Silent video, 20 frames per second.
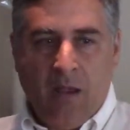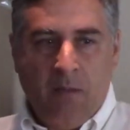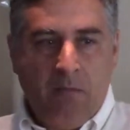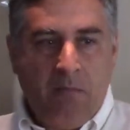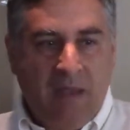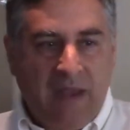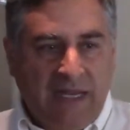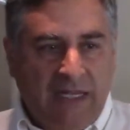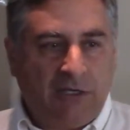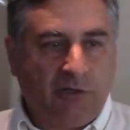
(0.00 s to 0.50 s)

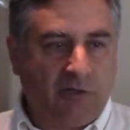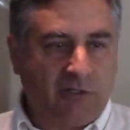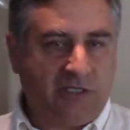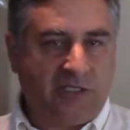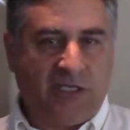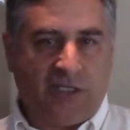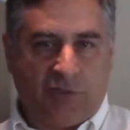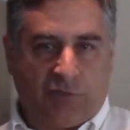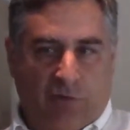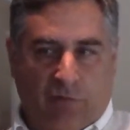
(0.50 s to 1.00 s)
many
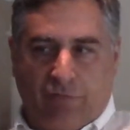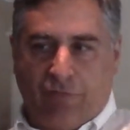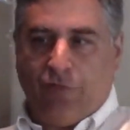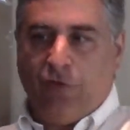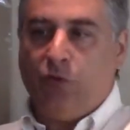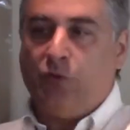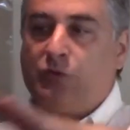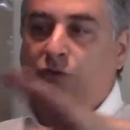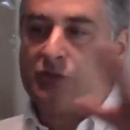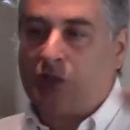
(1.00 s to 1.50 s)
Christians
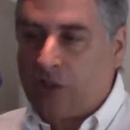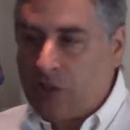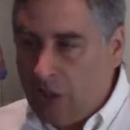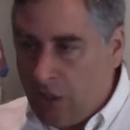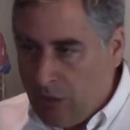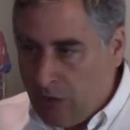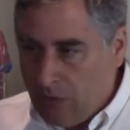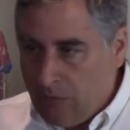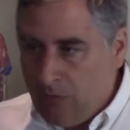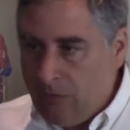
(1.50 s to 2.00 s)
refuse to
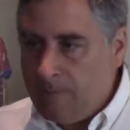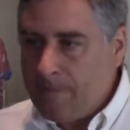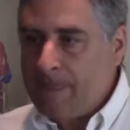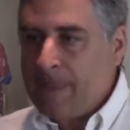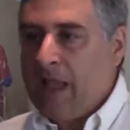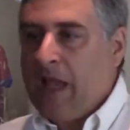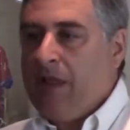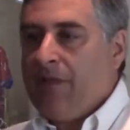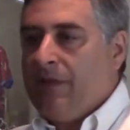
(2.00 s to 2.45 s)
go.